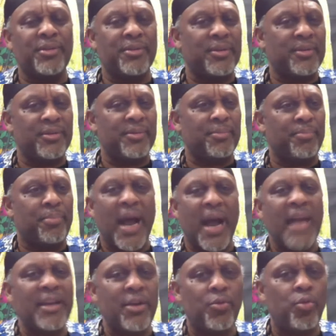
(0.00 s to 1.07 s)

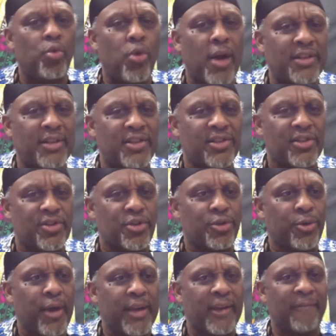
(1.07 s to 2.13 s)
Biden wants
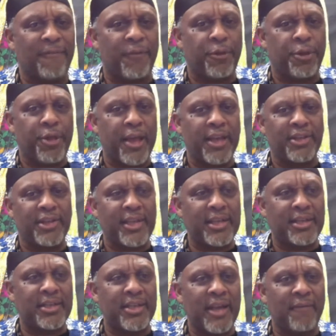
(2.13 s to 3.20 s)
credit for things he's
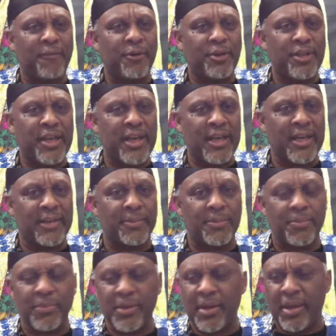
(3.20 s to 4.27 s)
never done.
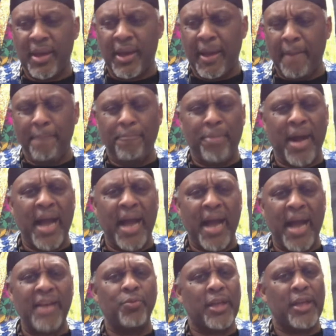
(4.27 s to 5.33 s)
Biden
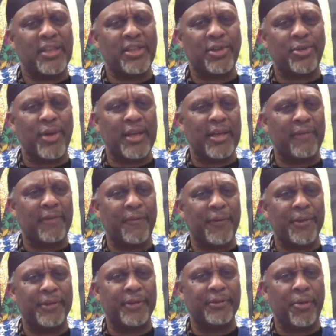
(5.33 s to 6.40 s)
wants credit for
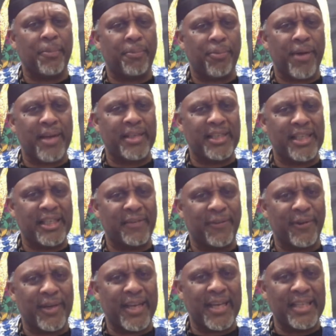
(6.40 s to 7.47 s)
the low prices for
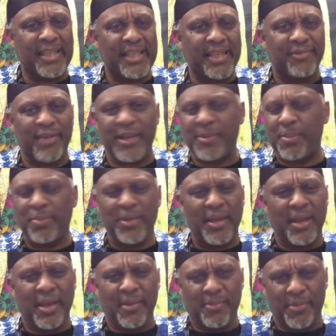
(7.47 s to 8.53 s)
insulin
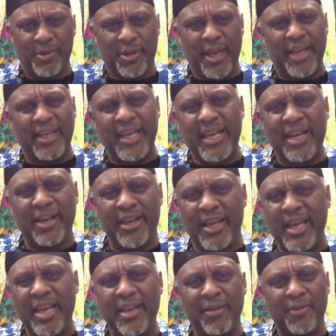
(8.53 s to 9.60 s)
that he